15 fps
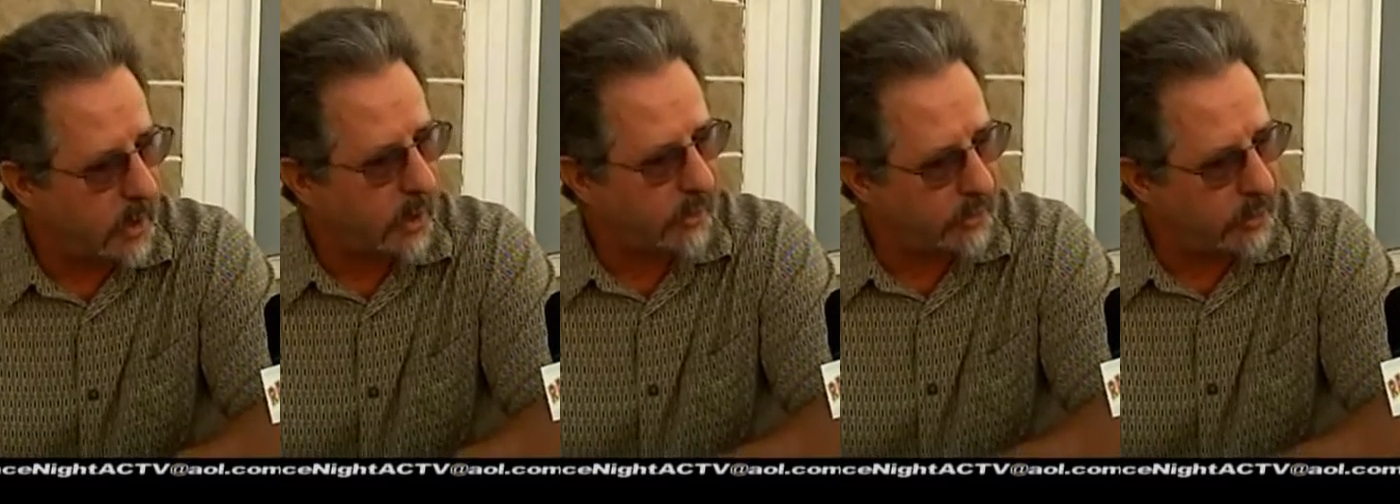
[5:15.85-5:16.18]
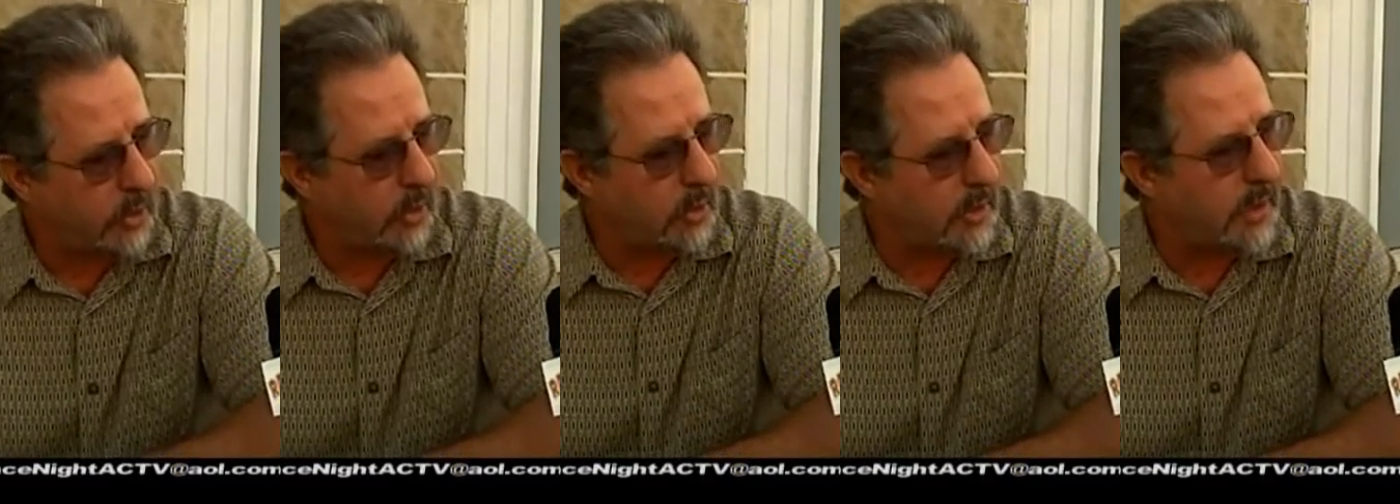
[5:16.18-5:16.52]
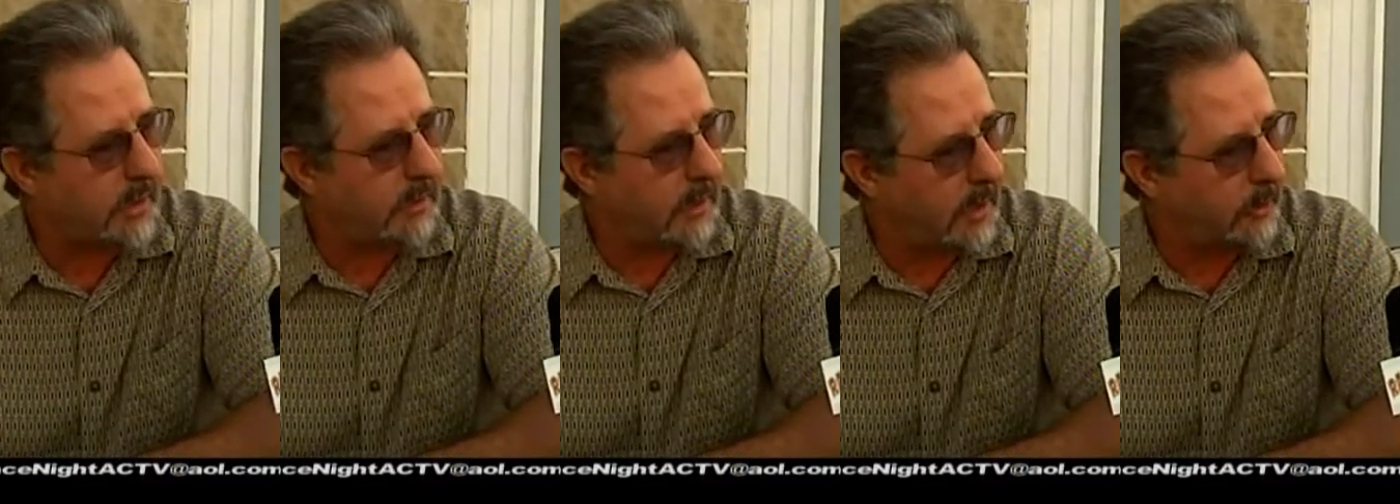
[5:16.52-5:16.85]
And cars took a
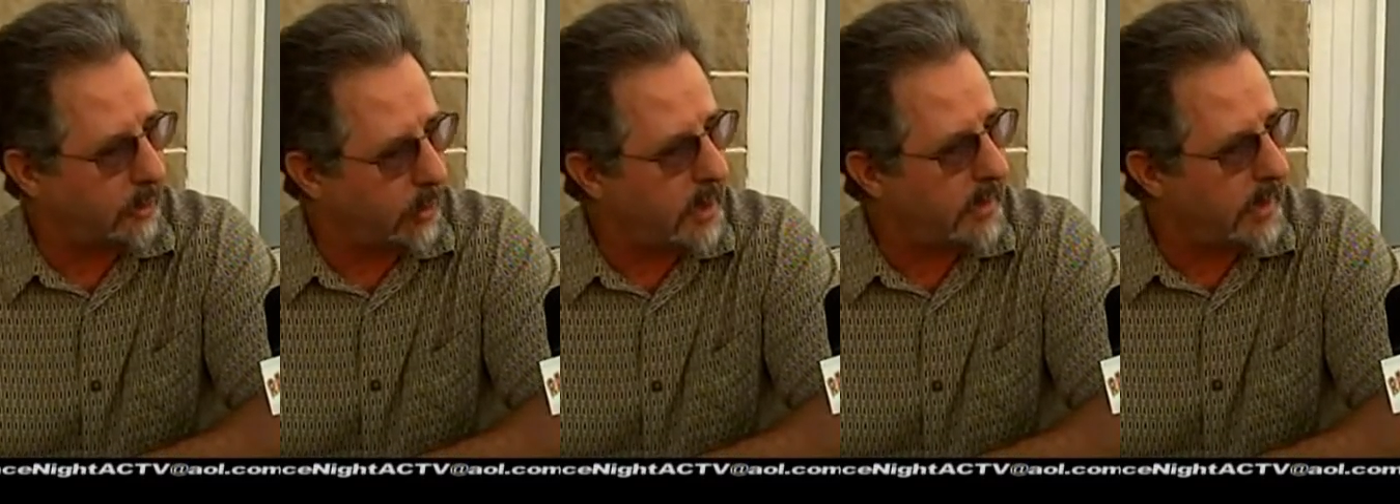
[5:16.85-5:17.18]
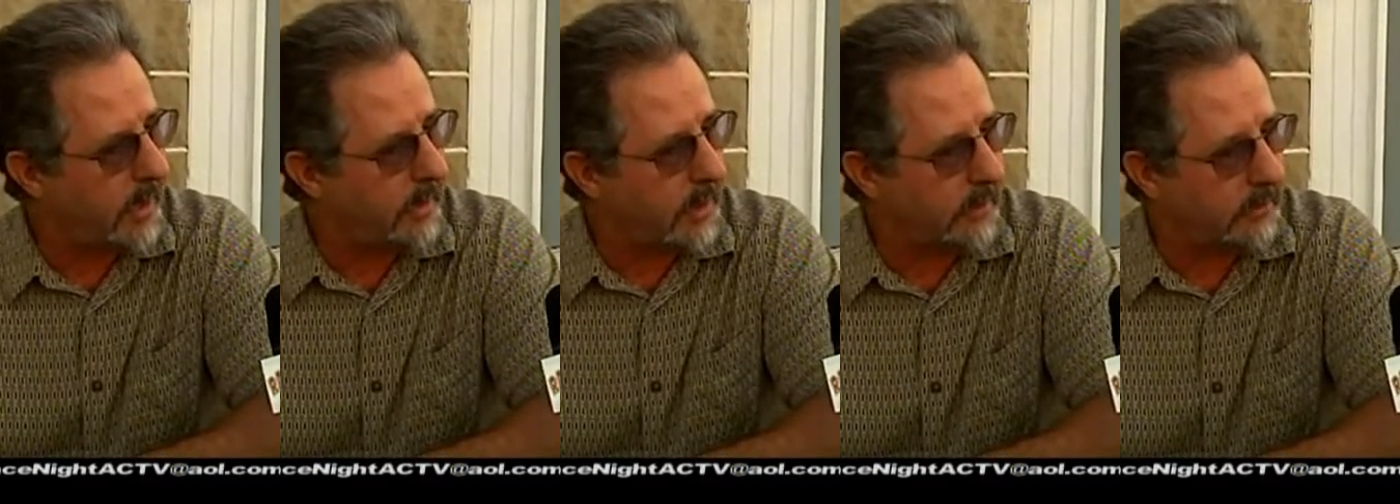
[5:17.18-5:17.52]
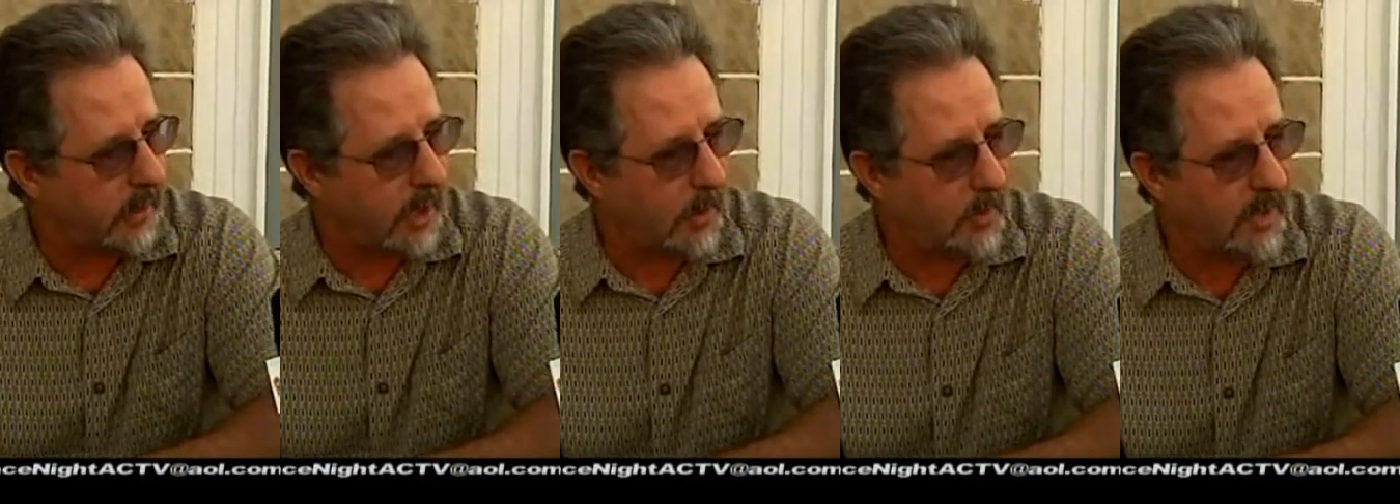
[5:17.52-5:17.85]
look at doing that
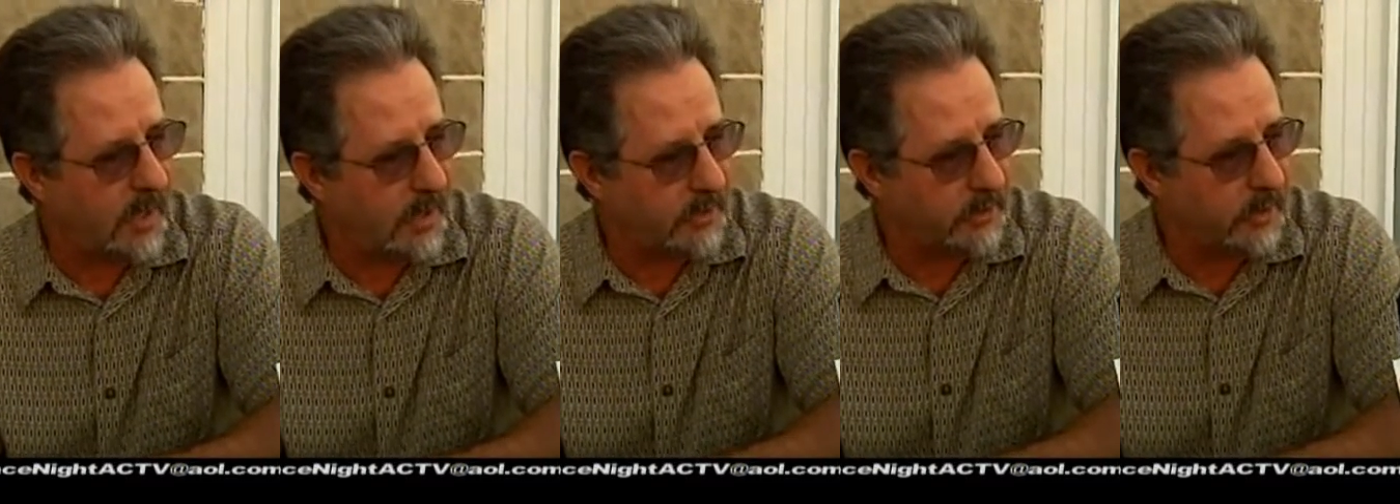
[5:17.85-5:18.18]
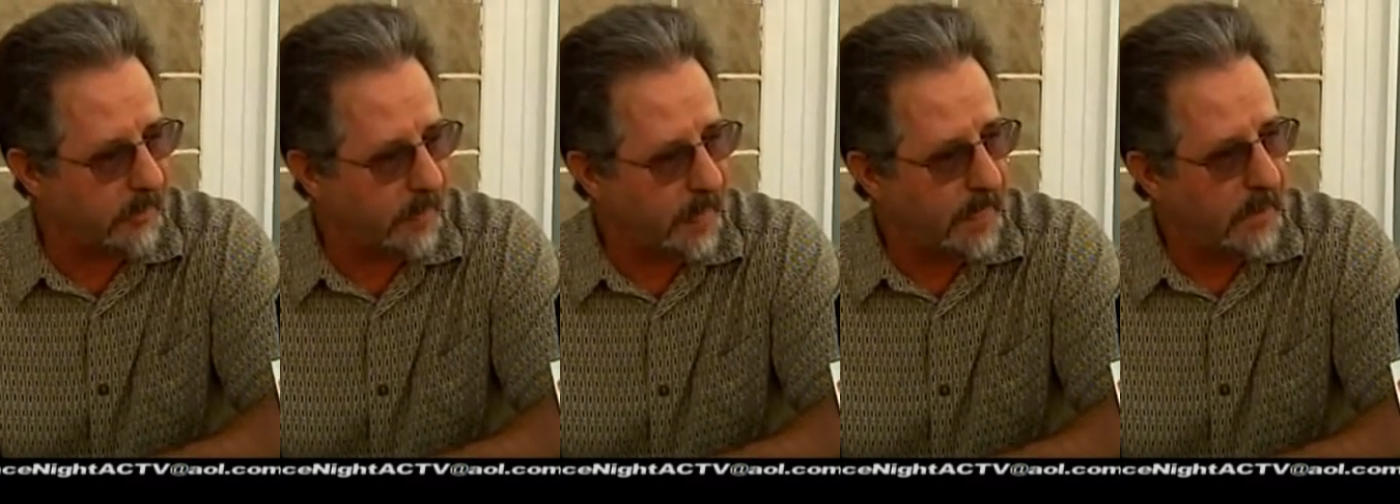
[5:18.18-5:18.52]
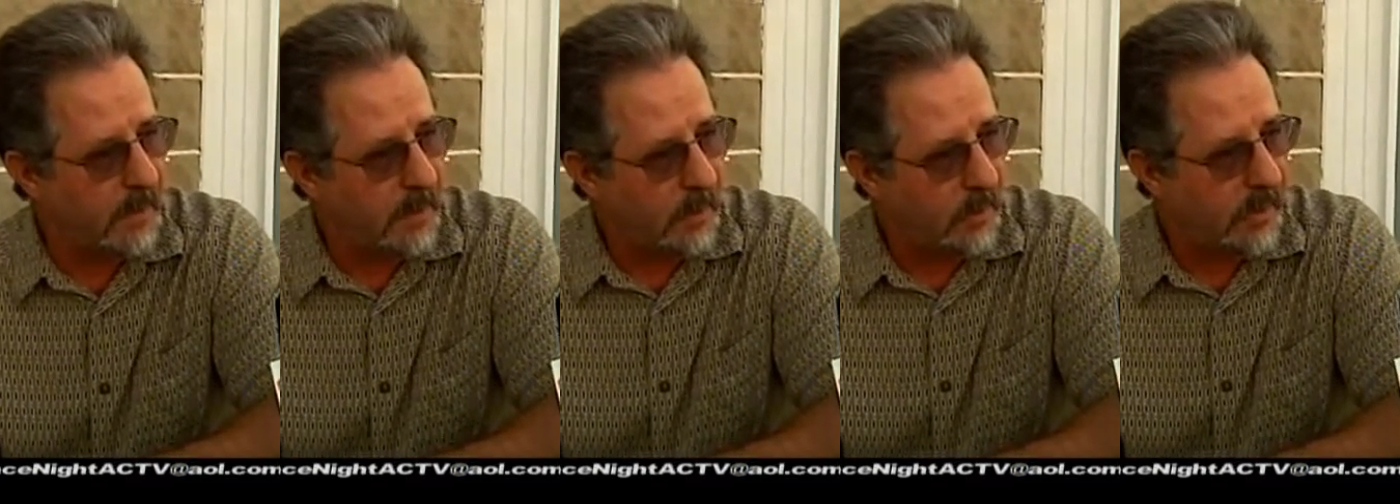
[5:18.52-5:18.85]
at that time. We had some